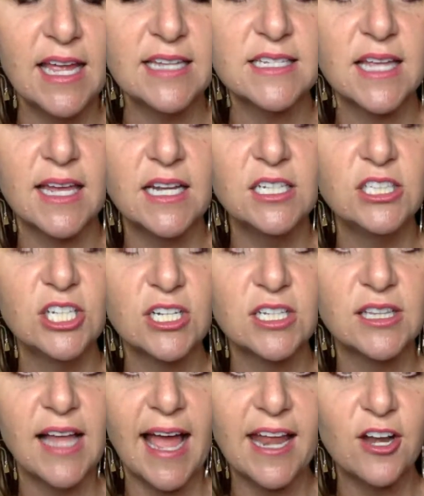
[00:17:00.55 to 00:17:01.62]
it's going to look
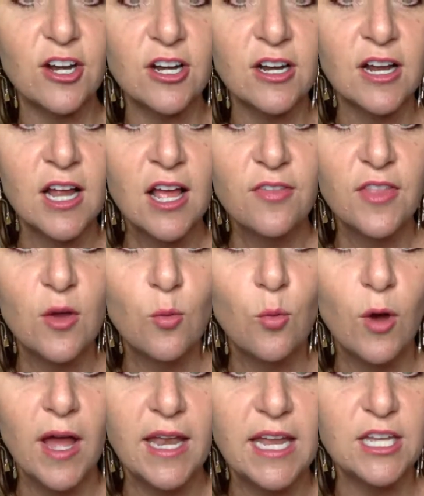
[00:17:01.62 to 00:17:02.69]
lighter than
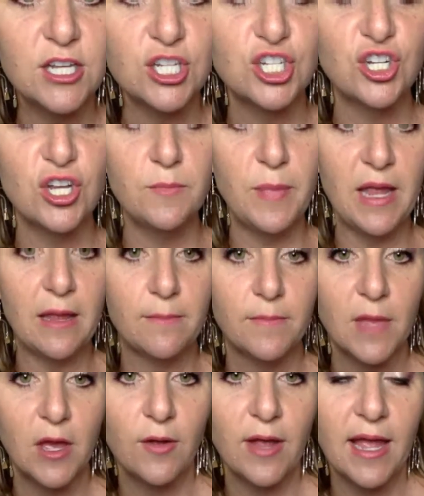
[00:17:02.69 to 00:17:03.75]
what it should be.
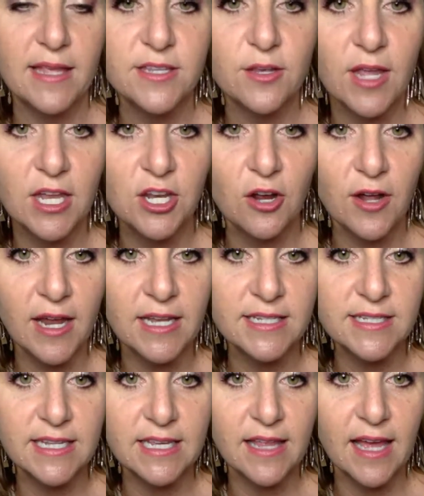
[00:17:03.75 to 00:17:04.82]
Okay, so can y'all kind of
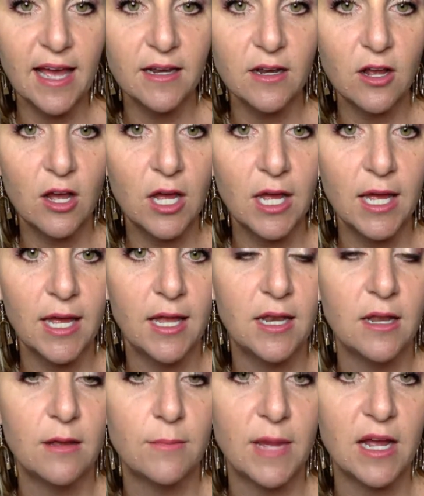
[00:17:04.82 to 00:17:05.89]
see that
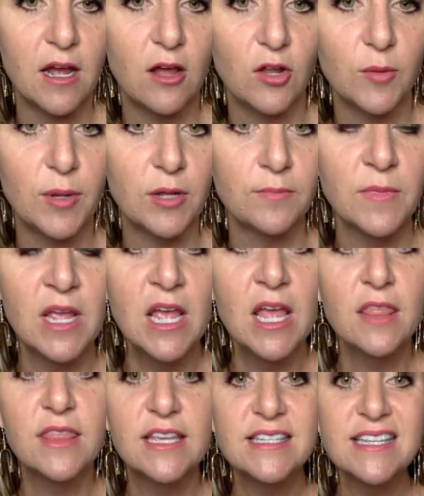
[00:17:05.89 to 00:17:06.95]
on my collarbone?
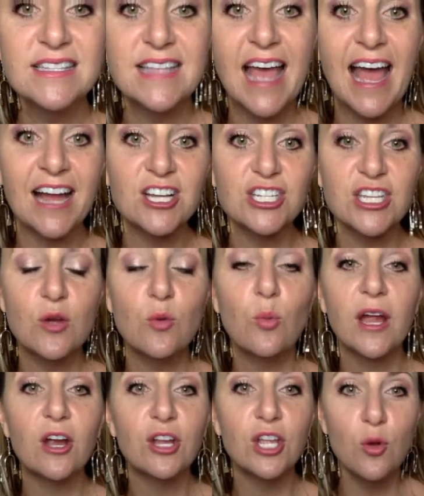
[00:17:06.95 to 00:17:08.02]
This is actually
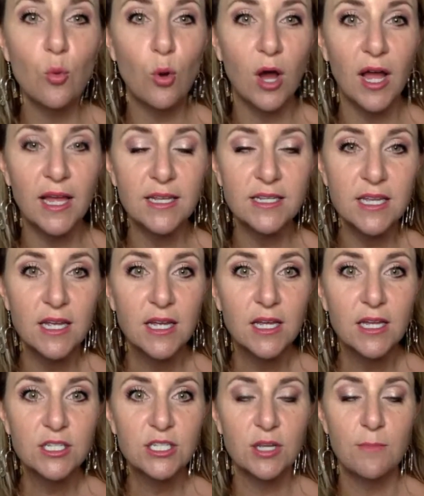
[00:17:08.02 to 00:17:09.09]
where you want
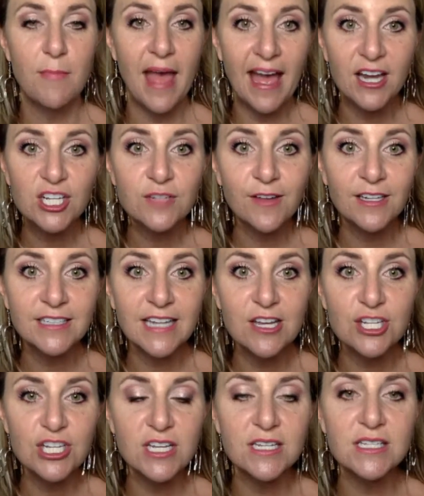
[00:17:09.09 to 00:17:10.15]
to match
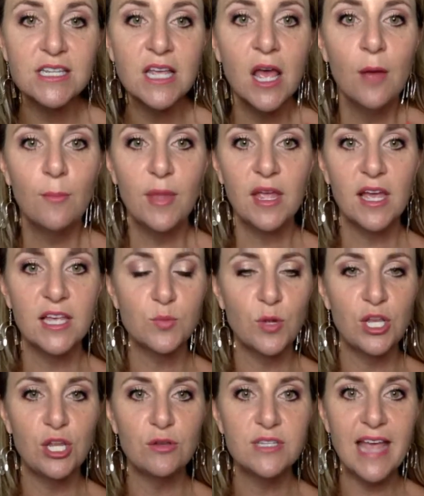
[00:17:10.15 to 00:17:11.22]
foundations because
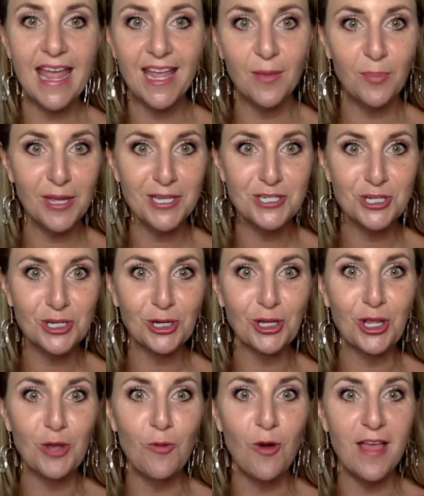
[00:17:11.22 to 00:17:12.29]
when you take a picture,
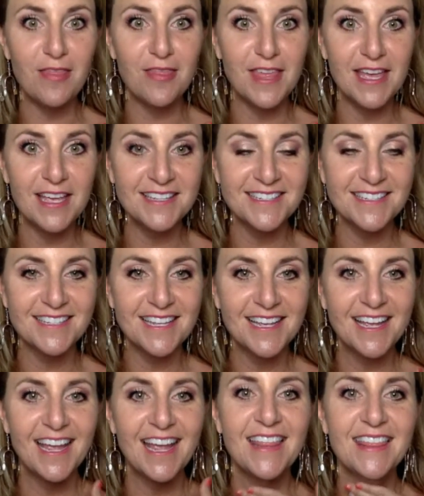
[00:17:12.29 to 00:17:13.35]
you want this
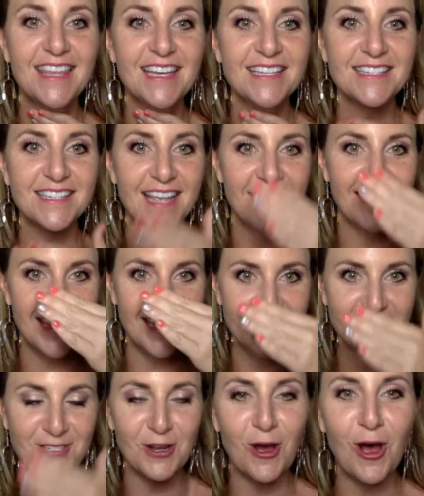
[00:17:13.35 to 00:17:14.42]
and this and
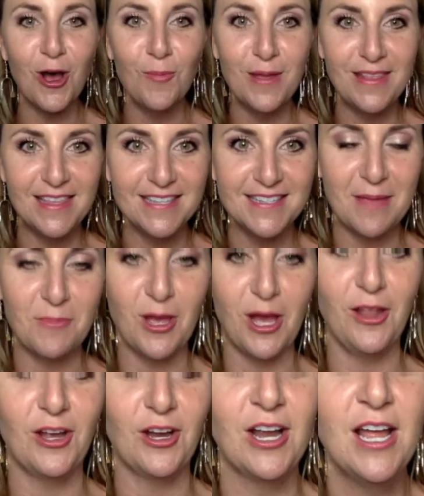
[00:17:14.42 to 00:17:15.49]
this to all be the same
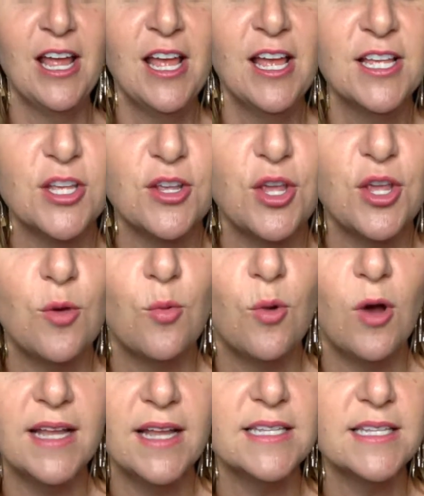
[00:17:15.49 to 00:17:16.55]
color. So you
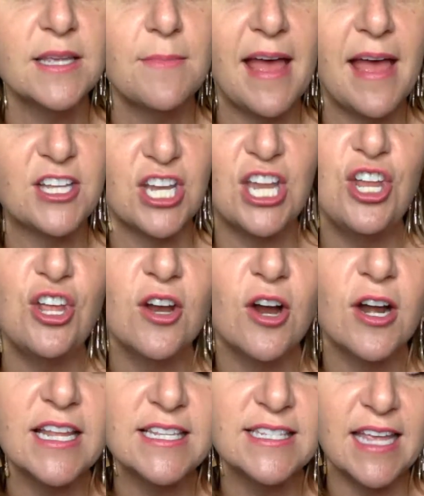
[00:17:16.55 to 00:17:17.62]
want to match it and you can
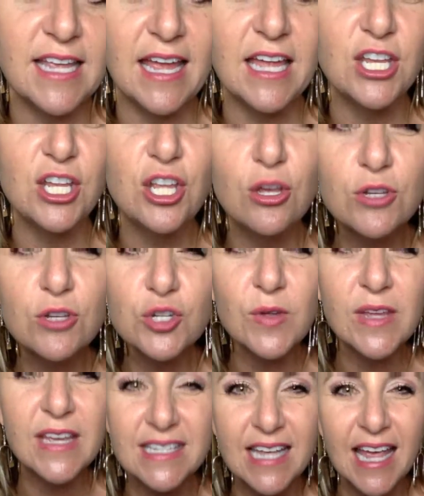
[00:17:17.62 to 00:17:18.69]
already see it
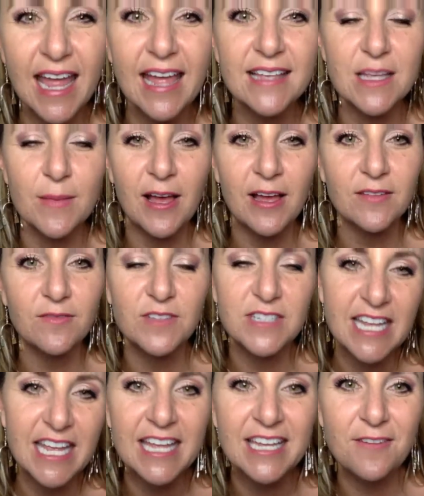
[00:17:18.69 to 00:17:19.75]
usually takes about
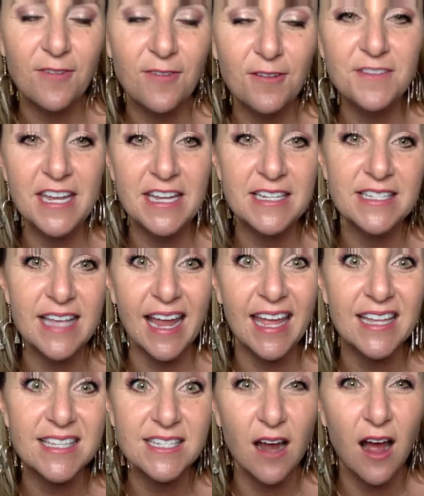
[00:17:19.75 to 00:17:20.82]
10 to 15
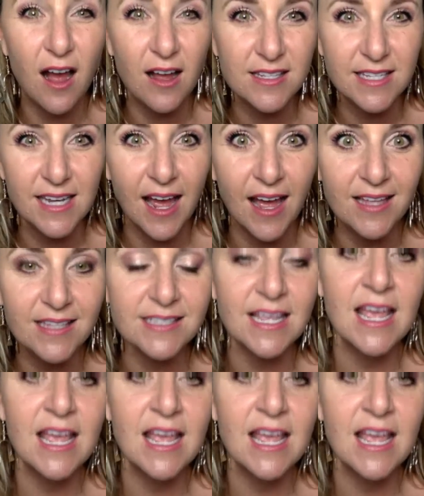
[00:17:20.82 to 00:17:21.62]
seconds to oxidize